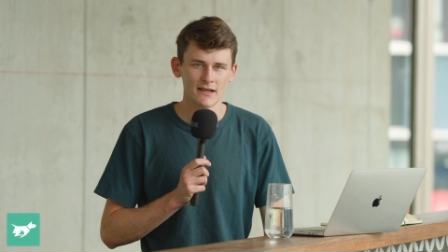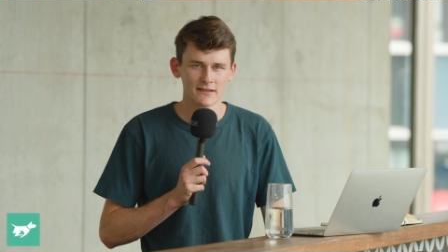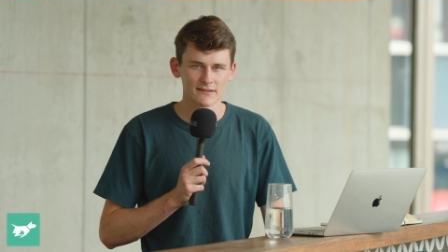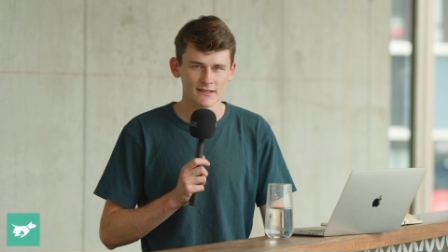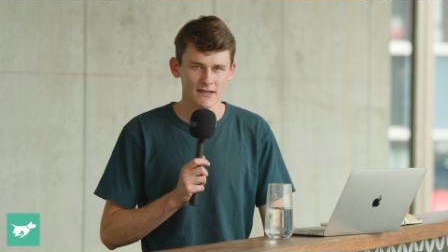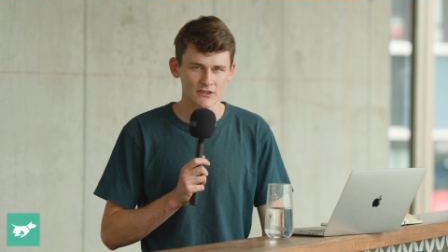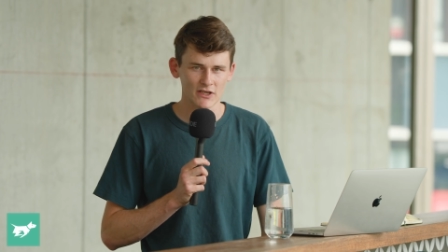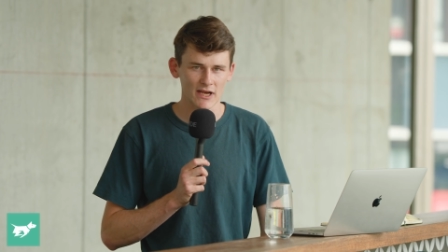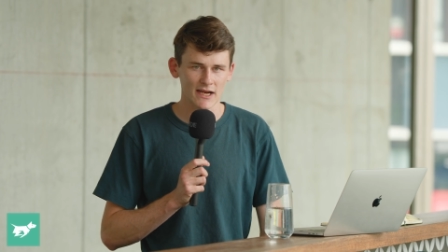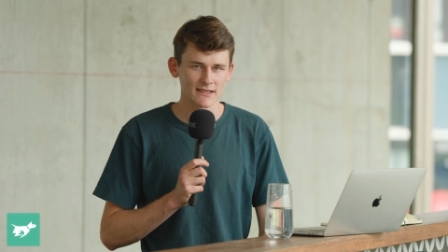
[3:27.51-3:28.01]

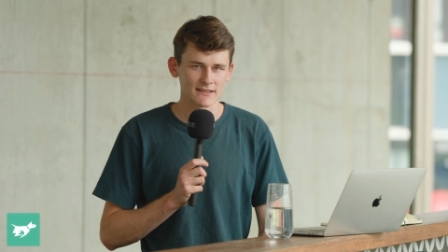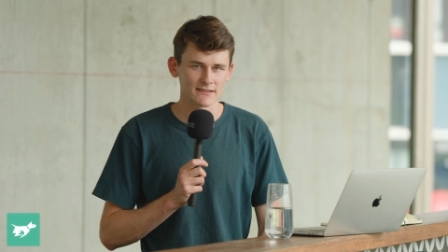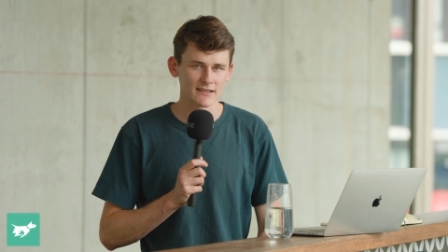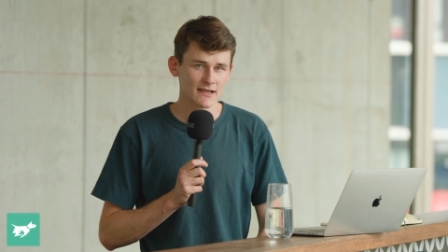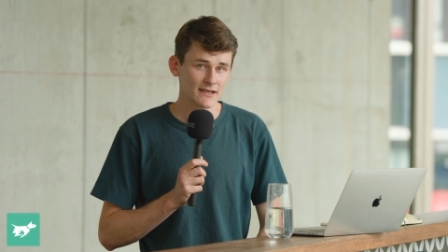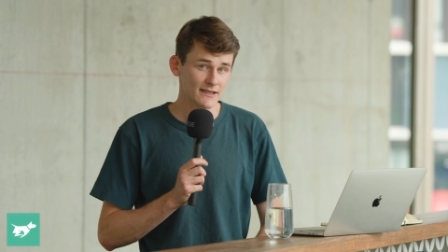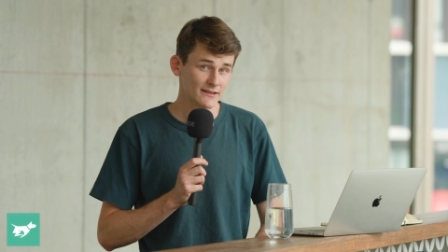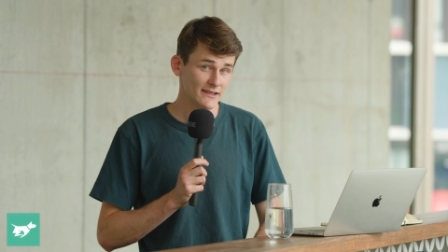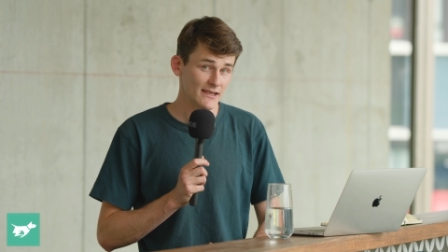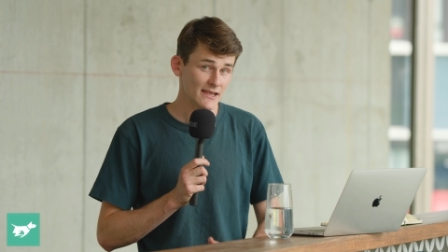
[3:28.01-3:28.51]
such as
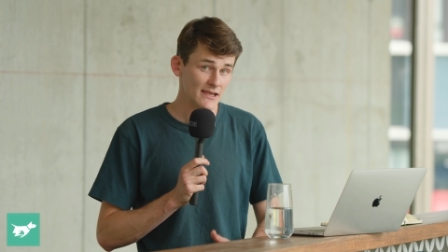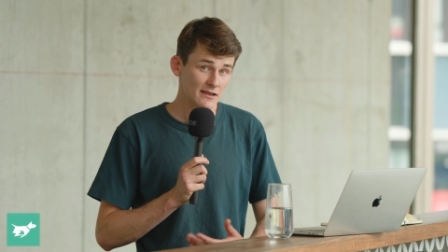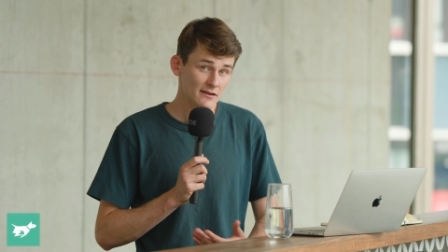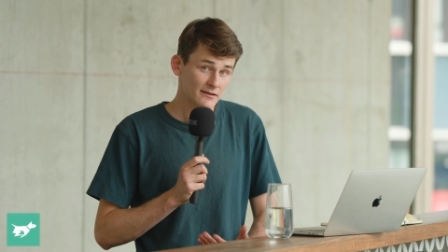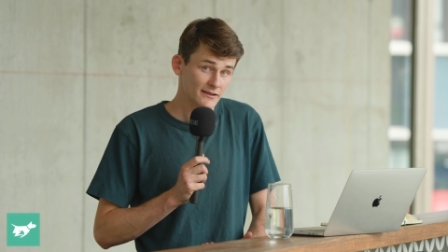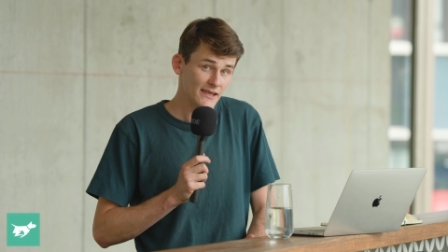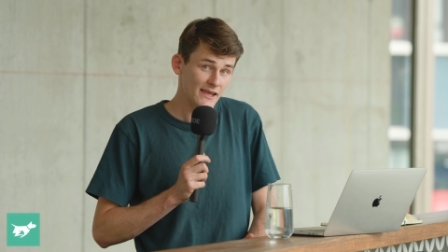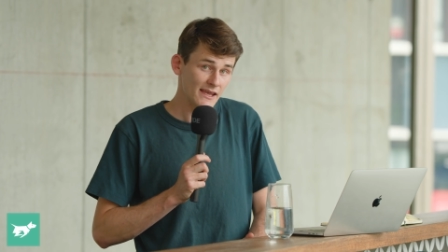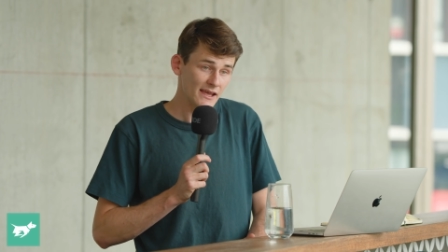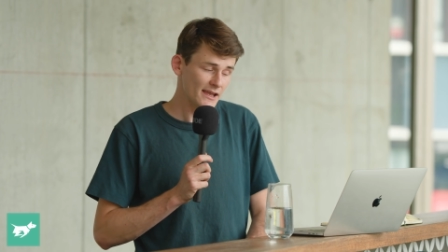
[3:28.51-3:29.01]
the
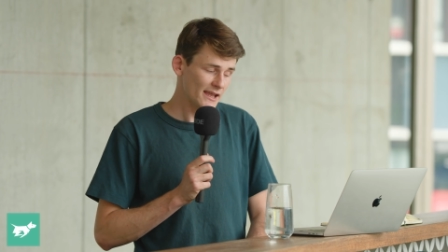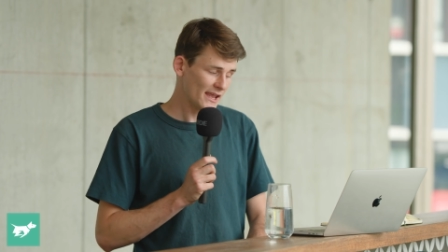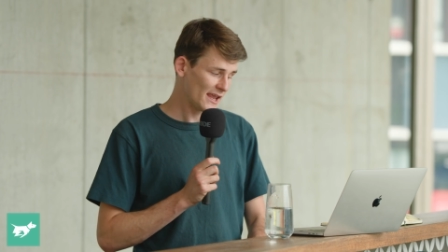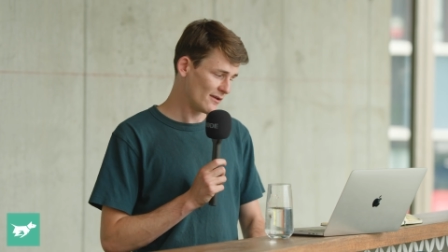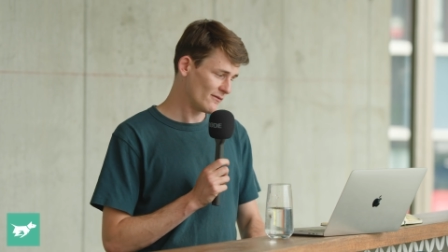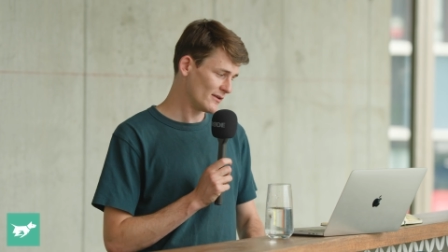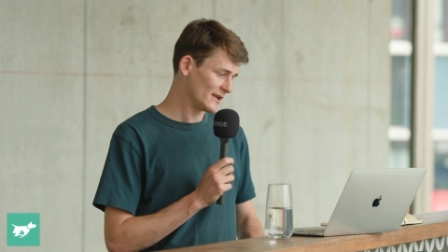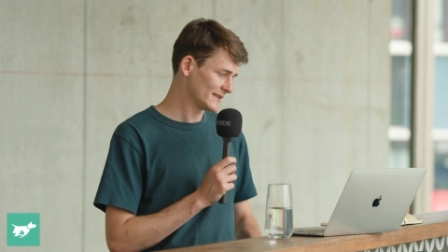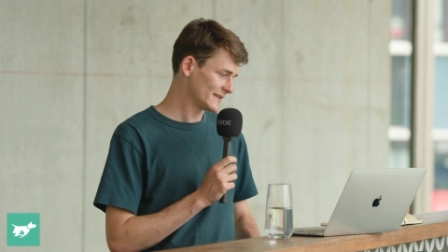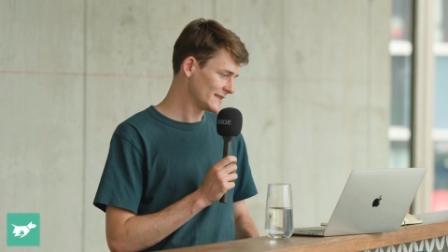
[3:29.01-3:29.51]
Kia
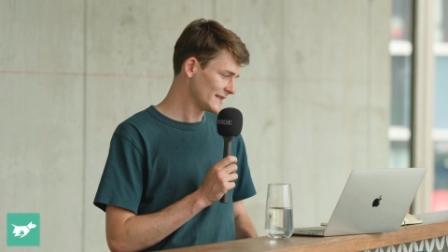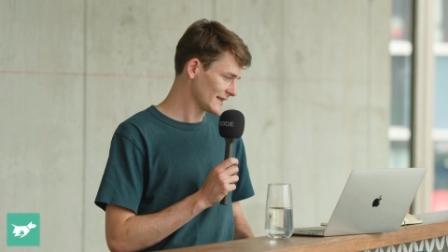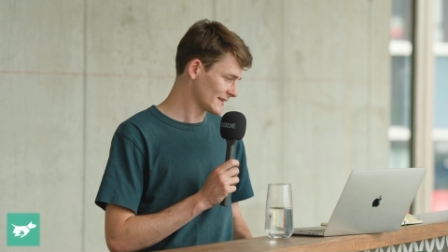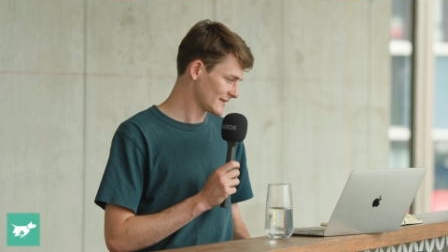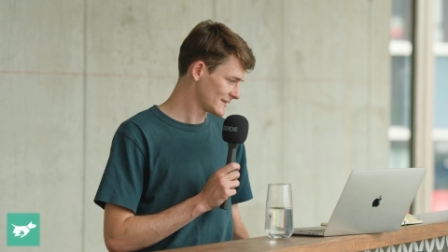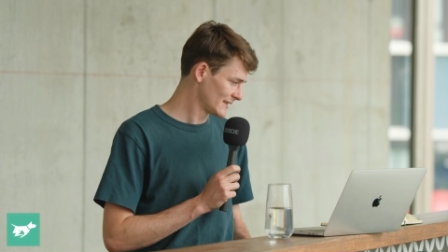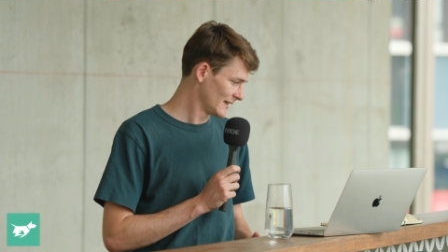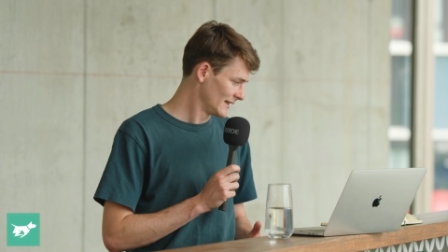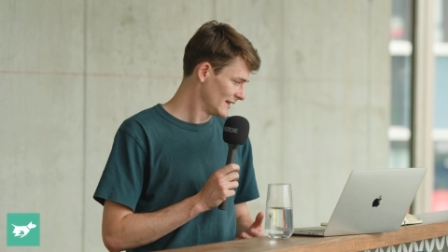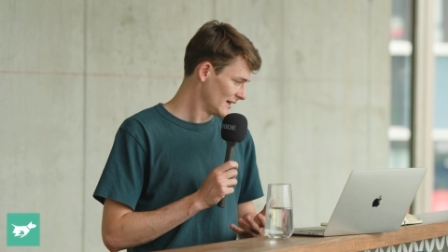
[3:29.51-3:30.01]

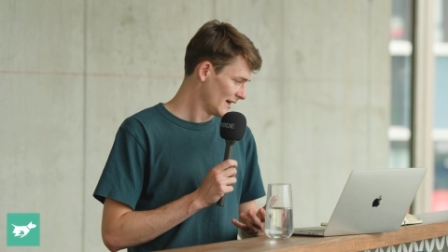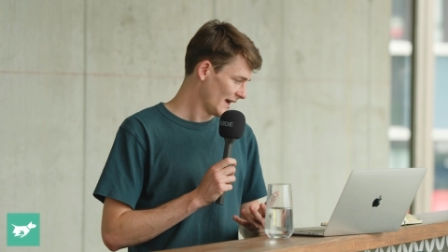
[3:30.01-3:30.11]
EV6.